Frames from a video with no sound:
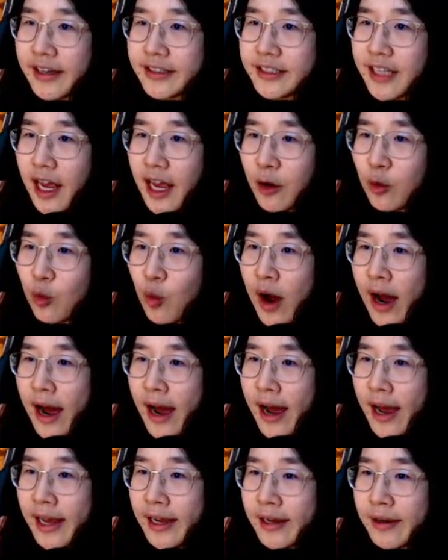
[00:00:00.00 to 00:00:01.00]
and
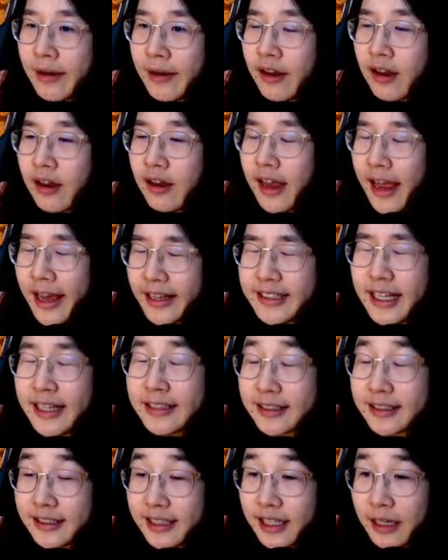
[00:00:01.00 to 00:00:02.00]
Y, X and
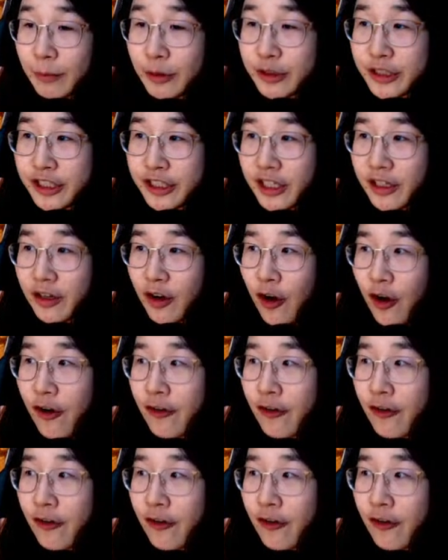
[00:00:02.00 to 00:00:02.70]
Z position of...